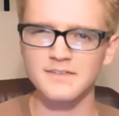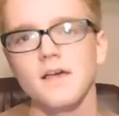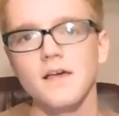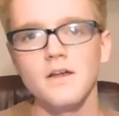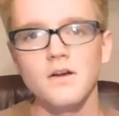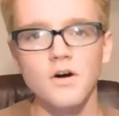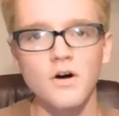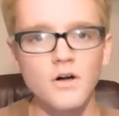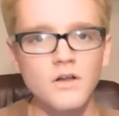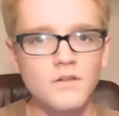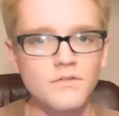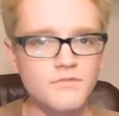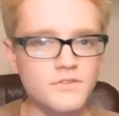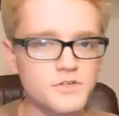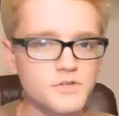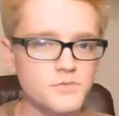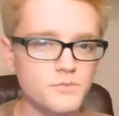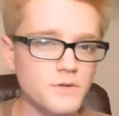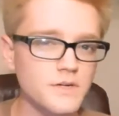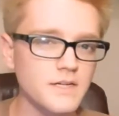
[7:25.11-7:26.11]
And all of
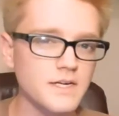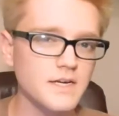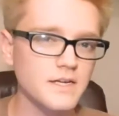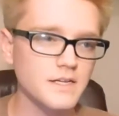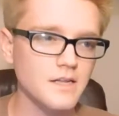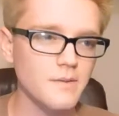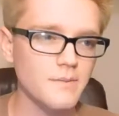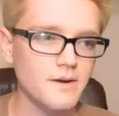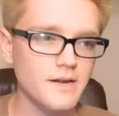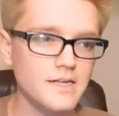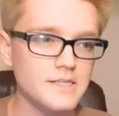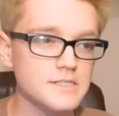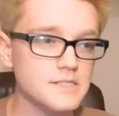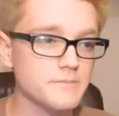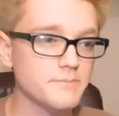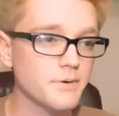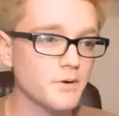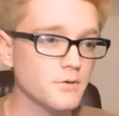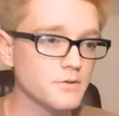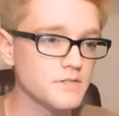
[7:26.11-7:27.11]
this really eliminates
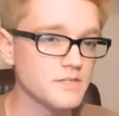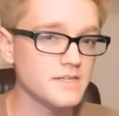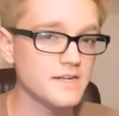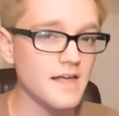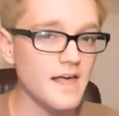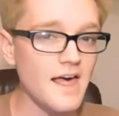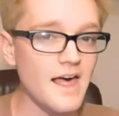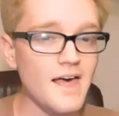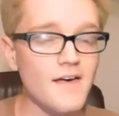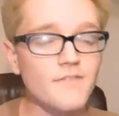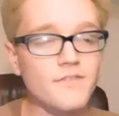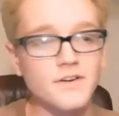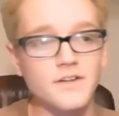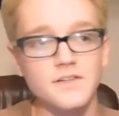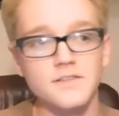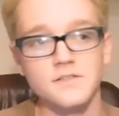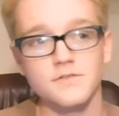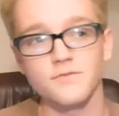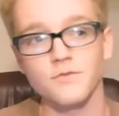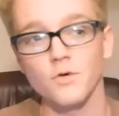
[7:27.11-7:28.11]
supposed
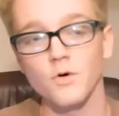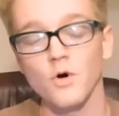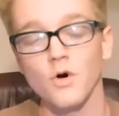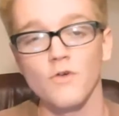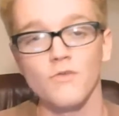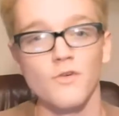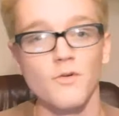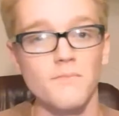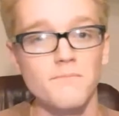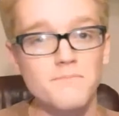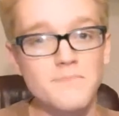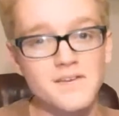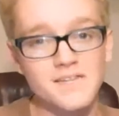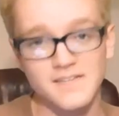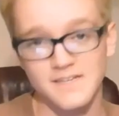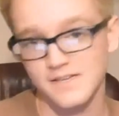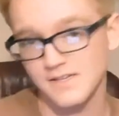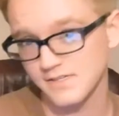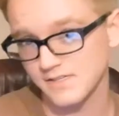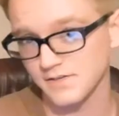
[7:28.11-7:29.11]
evidence for over
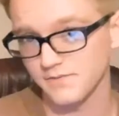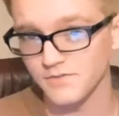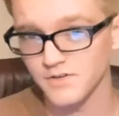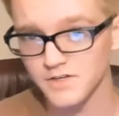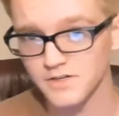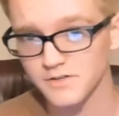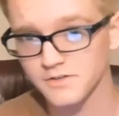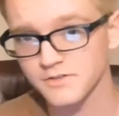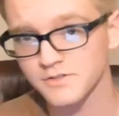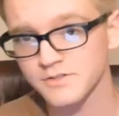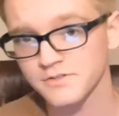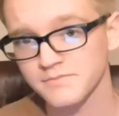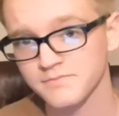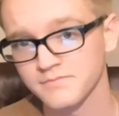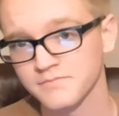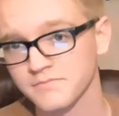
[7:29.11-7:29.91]
millions of years.